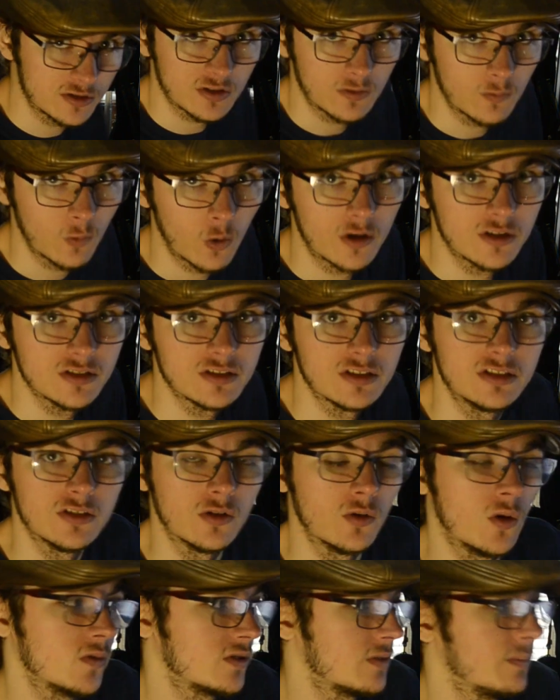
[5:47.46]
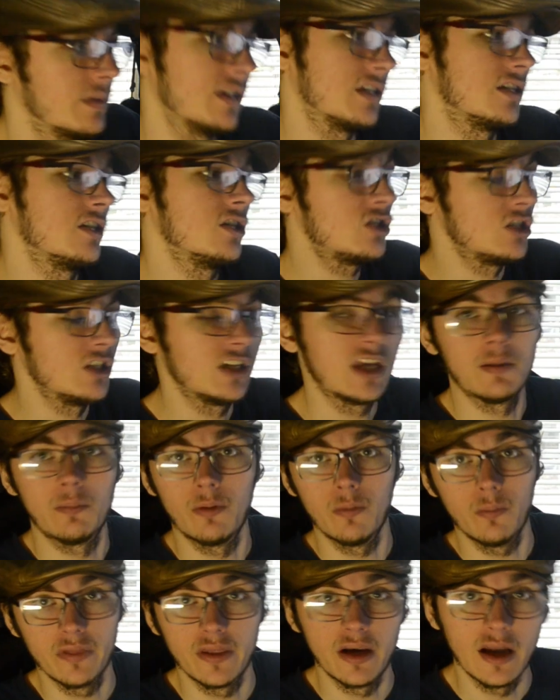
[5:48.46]
and worse until ultimately she came
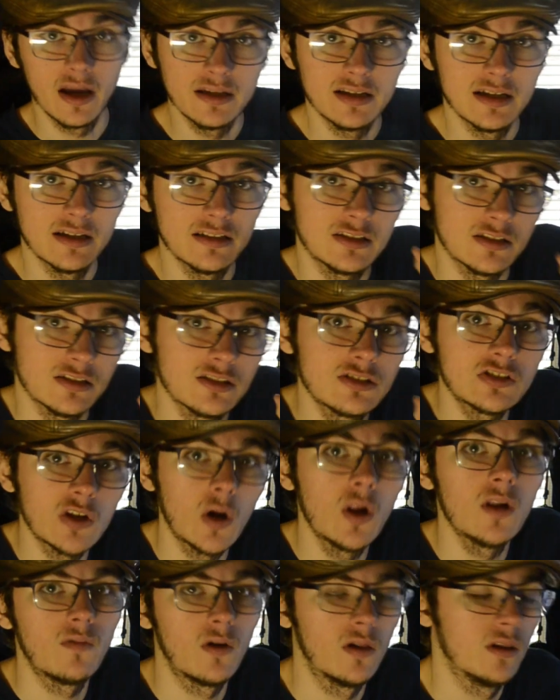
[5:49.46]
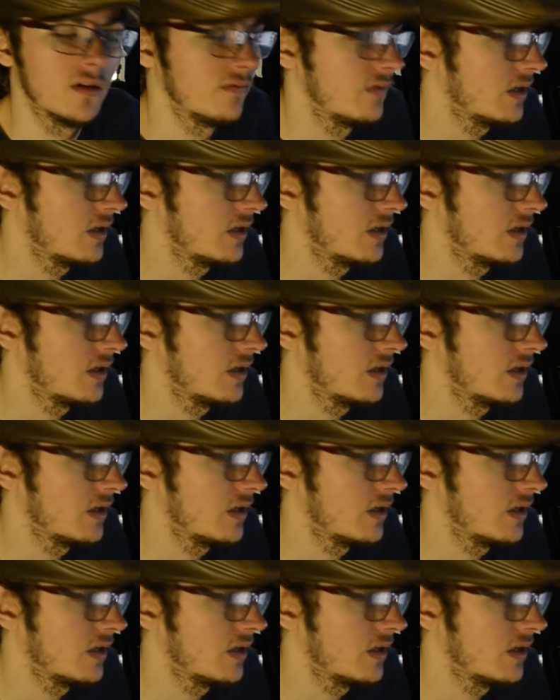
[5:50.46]
up with an idea to solve all of